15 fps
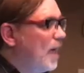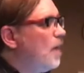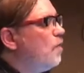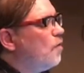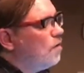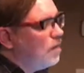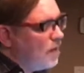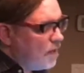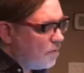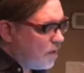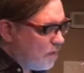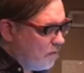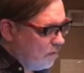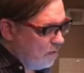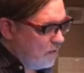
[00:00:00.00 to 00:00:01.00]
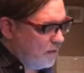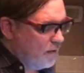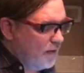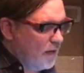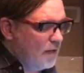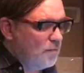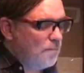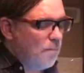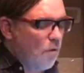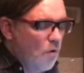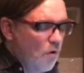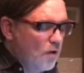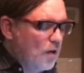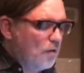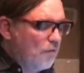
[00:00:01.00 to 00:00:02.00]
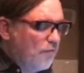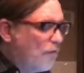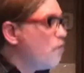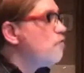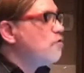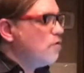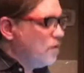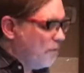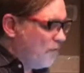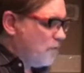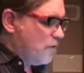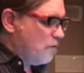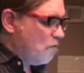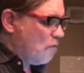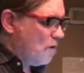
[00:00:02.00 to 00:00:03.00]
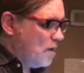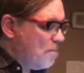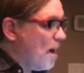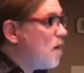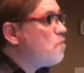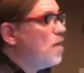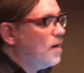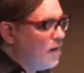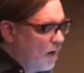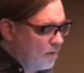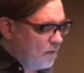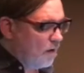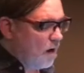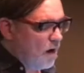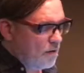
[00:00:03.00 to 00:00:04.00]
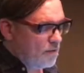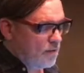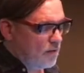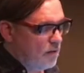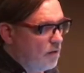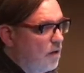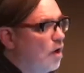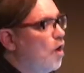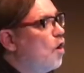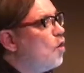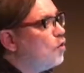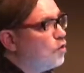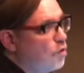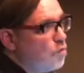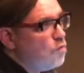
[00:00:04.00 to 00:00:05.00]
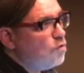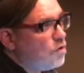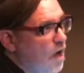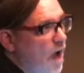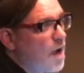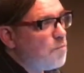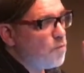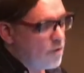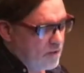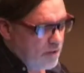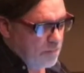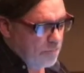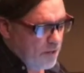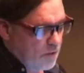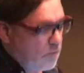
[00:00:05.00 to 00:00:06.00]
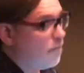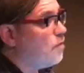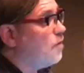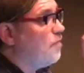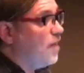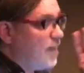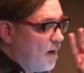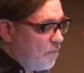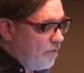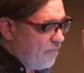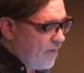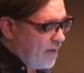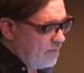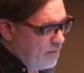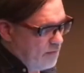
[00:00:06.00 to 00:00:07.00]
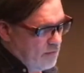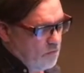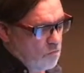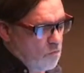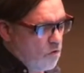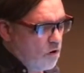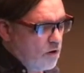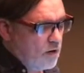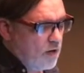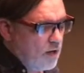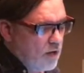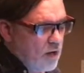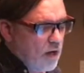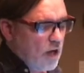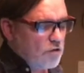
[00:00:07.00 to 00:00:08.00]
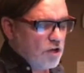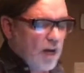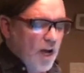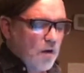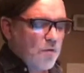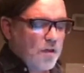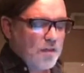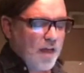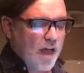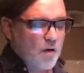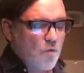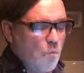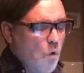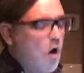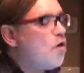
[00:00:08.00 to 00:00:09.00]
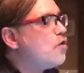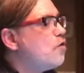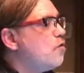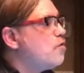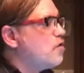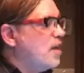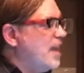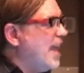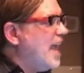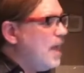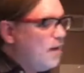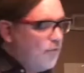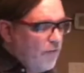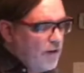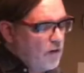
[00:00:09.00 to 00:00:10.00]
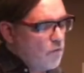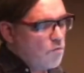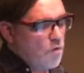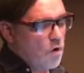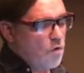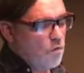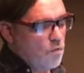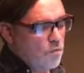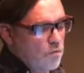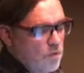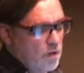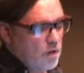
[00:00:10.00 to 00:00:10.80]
In the lyrical and poignant version of the story by Renata Austin, two-time recipient of the Venera Fantasy Award, Scheherazade wanders an infinite road,